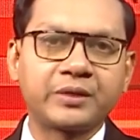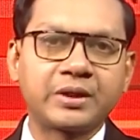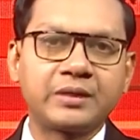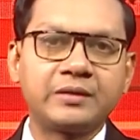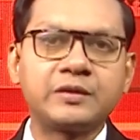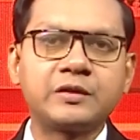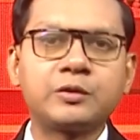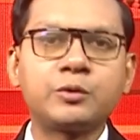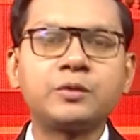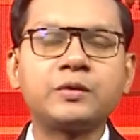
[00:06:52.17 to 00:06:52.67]

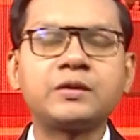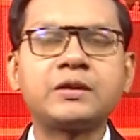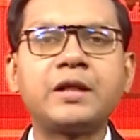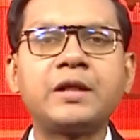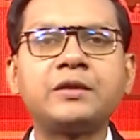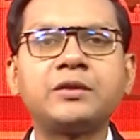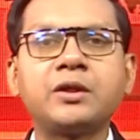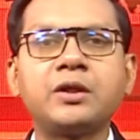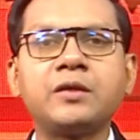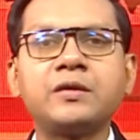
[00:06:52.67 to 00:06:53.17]
This tourist
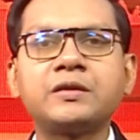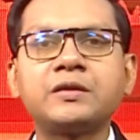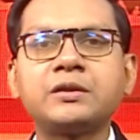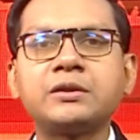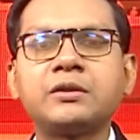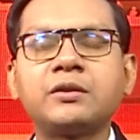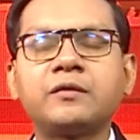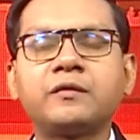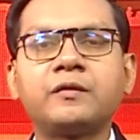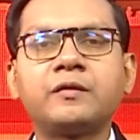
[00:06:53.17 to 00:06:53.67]
center is
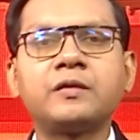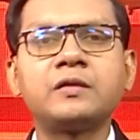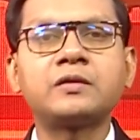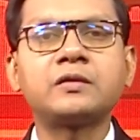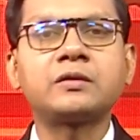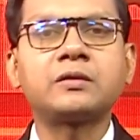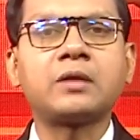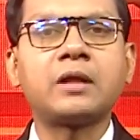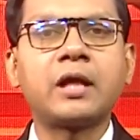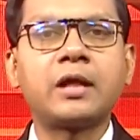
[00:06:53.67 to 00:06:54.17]
in the first line